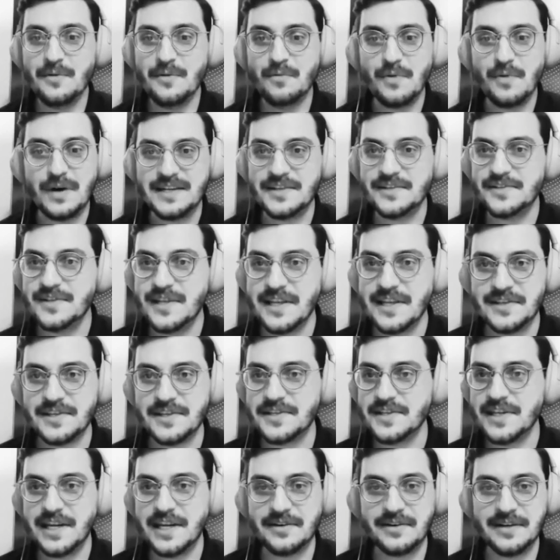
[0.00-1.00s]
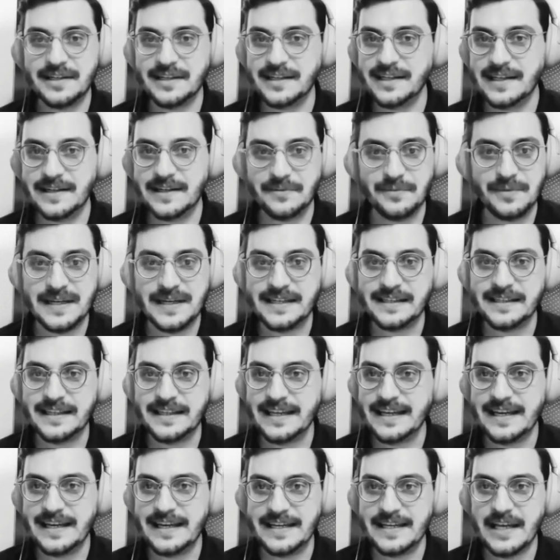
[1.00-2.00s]
what is necessary
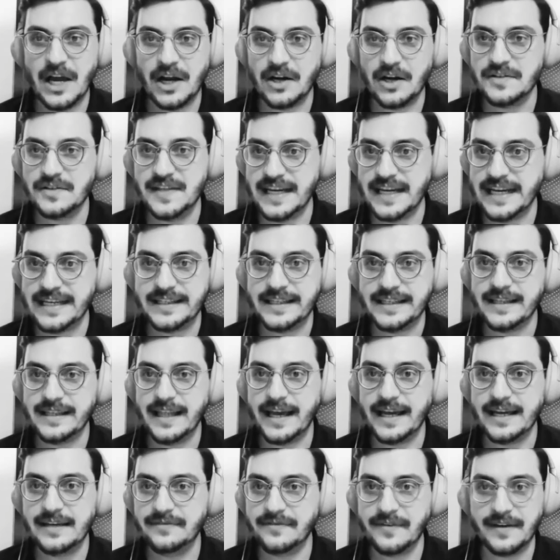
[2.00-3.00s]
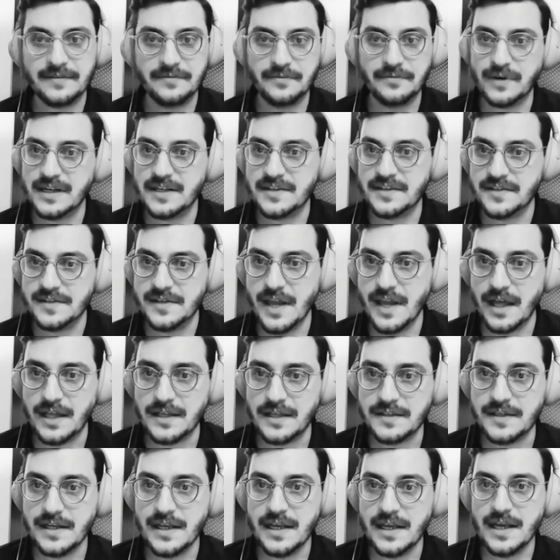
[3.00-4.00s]
really in our daily life and what is
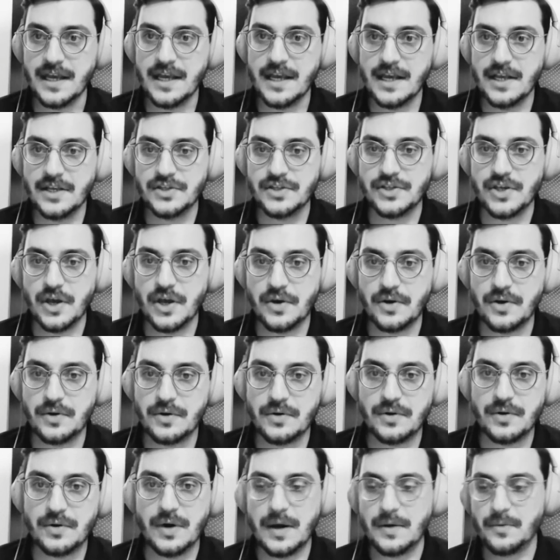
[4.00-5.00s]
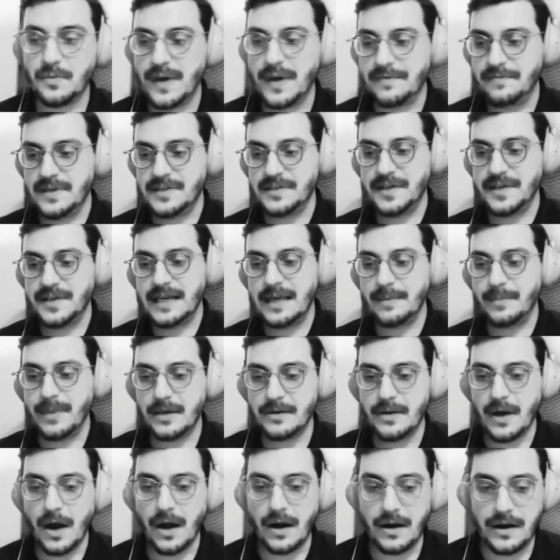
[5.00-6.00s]
not. So when we think
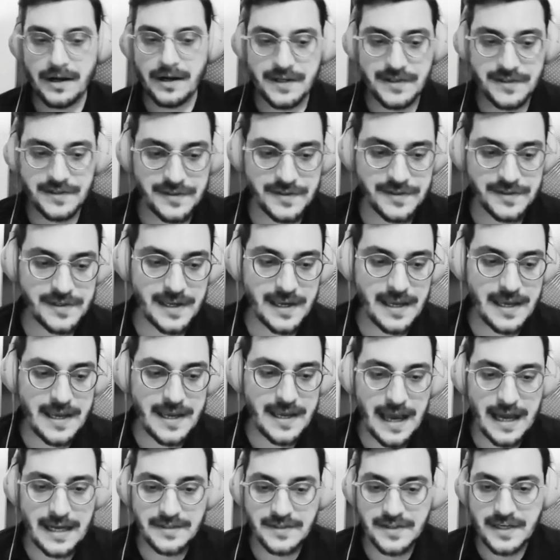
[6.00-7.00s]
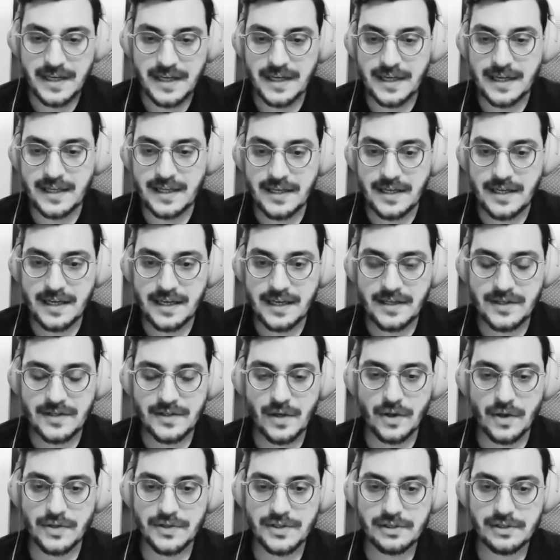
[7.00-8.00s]
about artists, I think it is
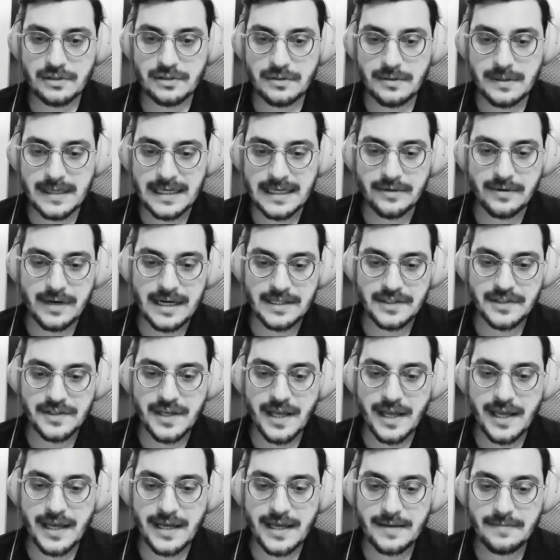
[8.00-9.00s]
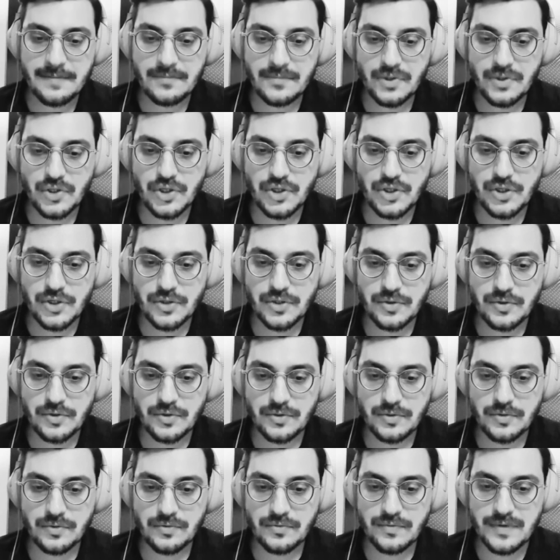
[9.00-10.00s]
also a great time
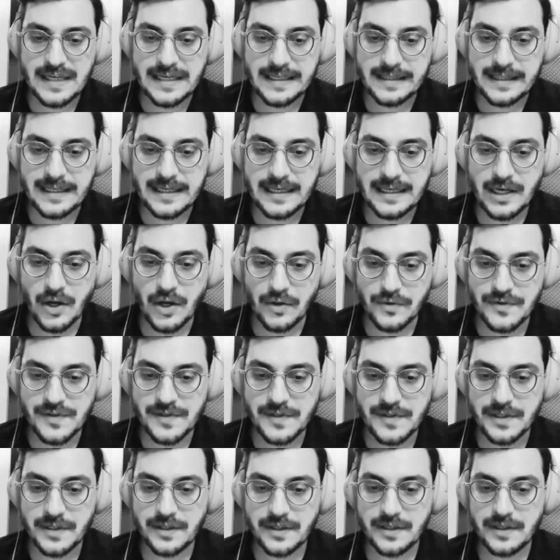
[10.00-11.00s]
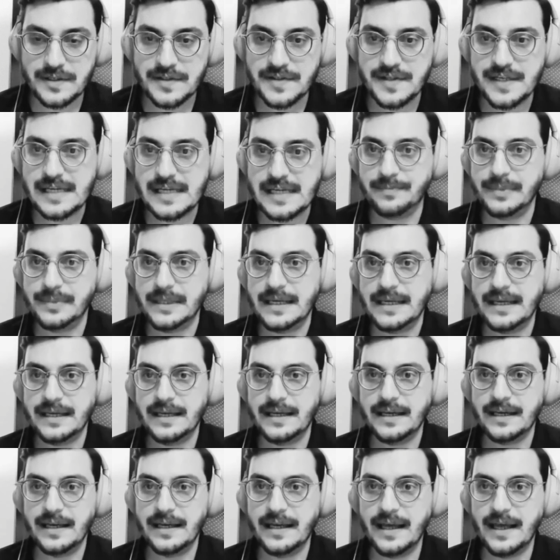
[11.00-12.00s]
to really consider
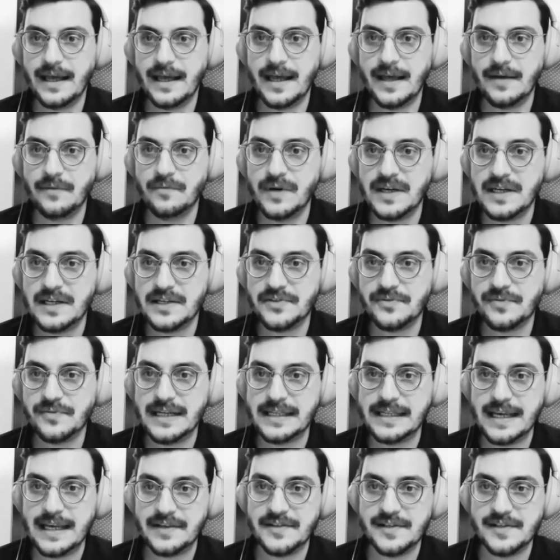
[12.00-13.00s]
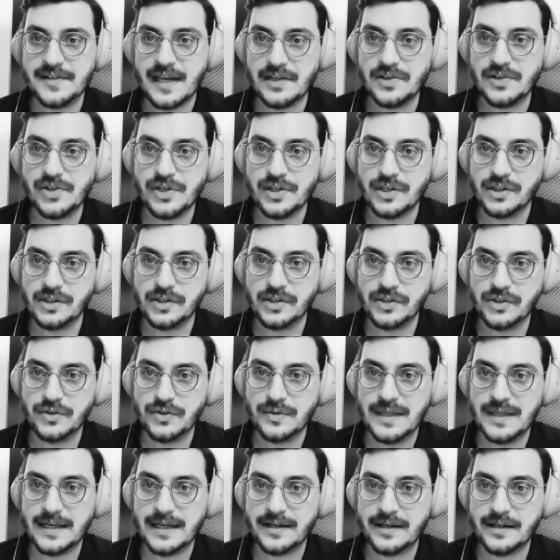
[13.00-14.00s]
deeply what is really essential
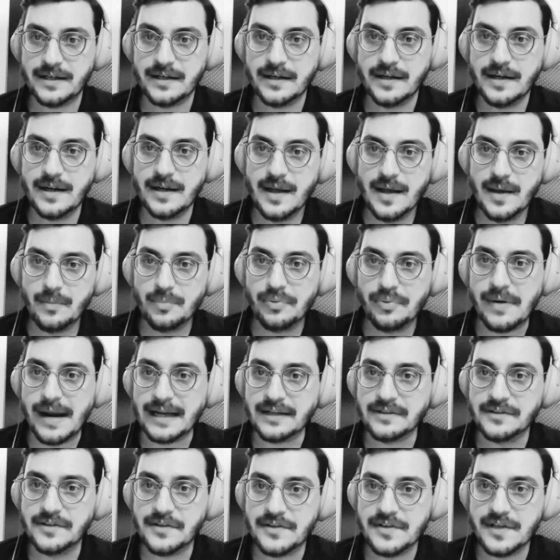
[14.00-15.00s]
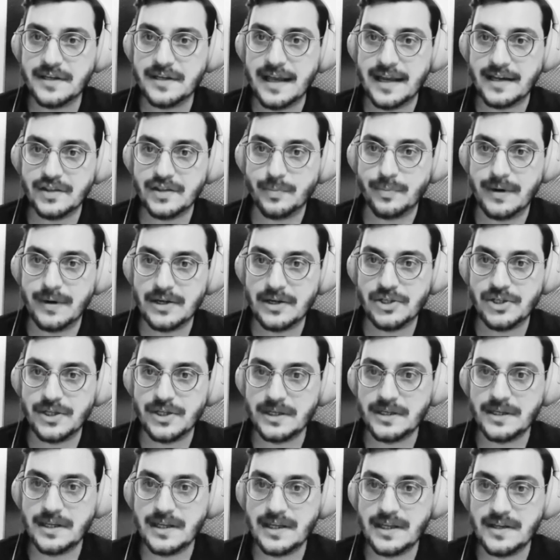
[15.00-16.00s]
to their practice and
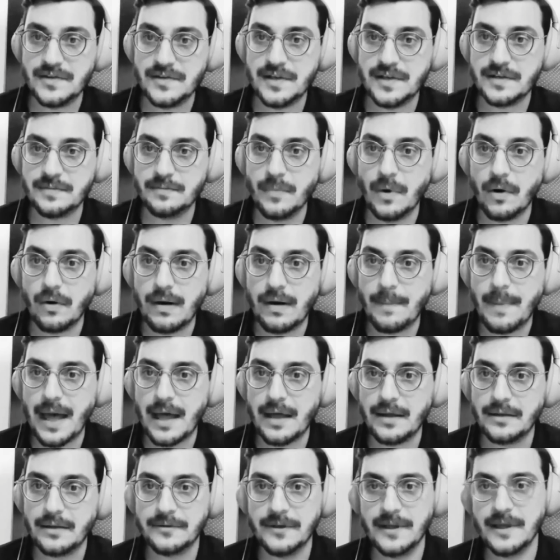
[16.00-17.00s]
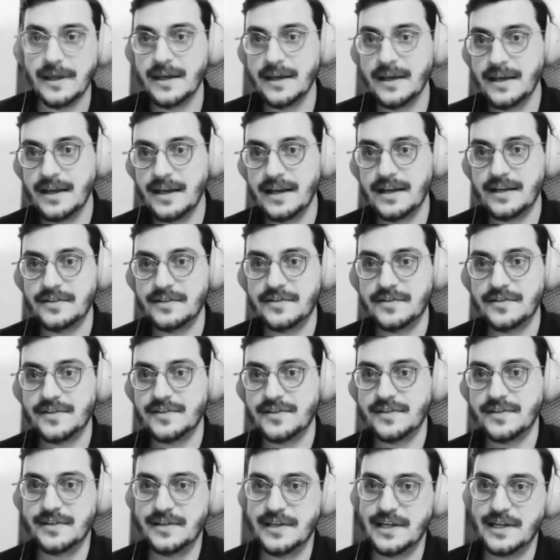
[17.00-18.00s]
expression. Is it more about
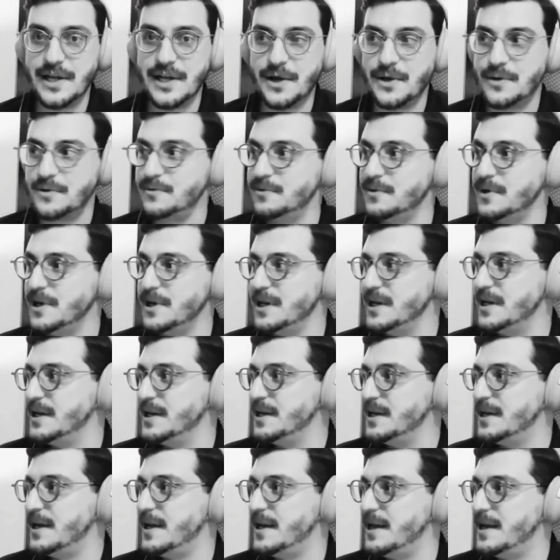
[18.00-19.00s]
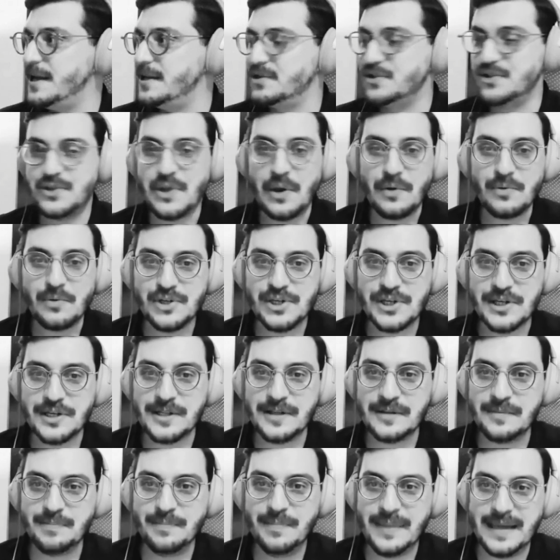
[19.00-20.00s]
its, you know,
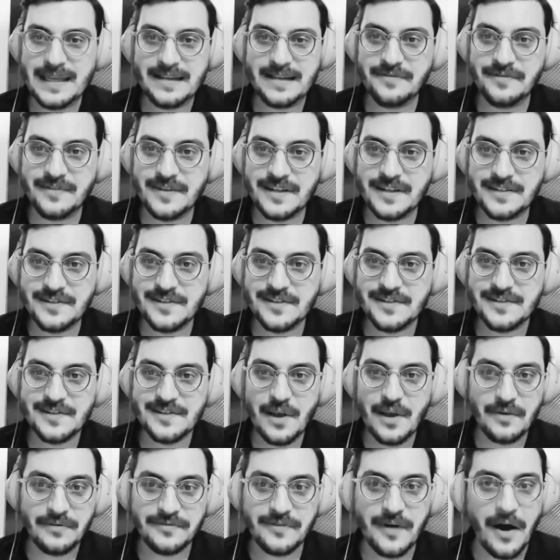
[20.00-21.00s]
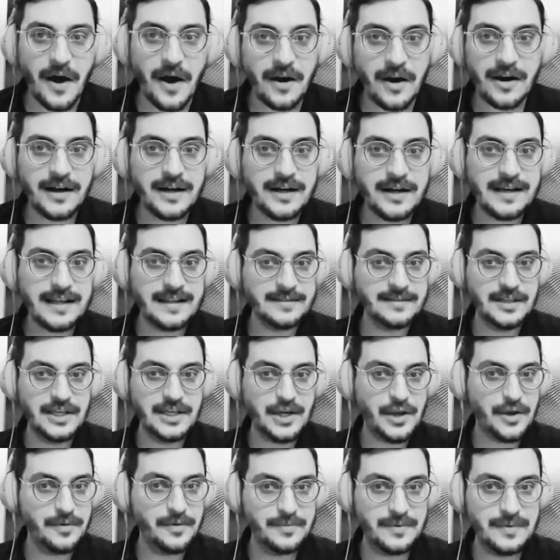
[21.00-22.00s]
social benefits of art and,
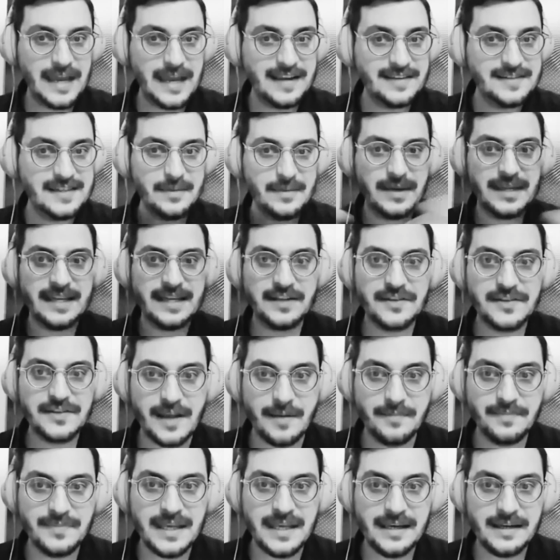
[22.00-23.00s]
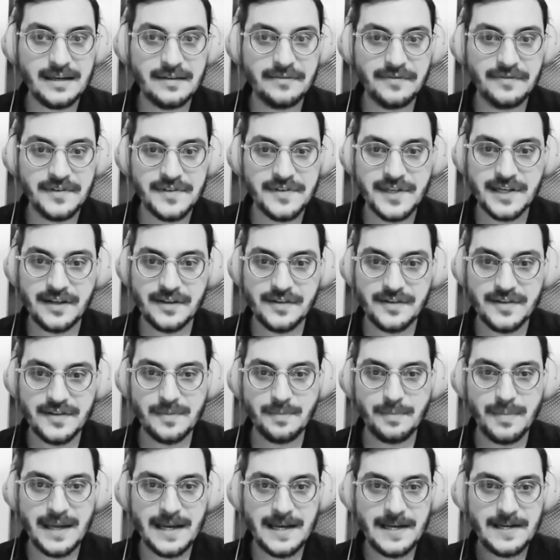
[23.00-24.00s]
you know, exhibiting something in a physical
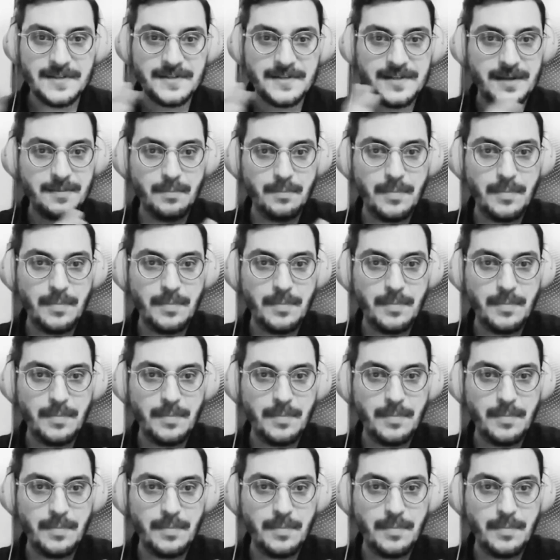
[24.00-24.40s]
space and a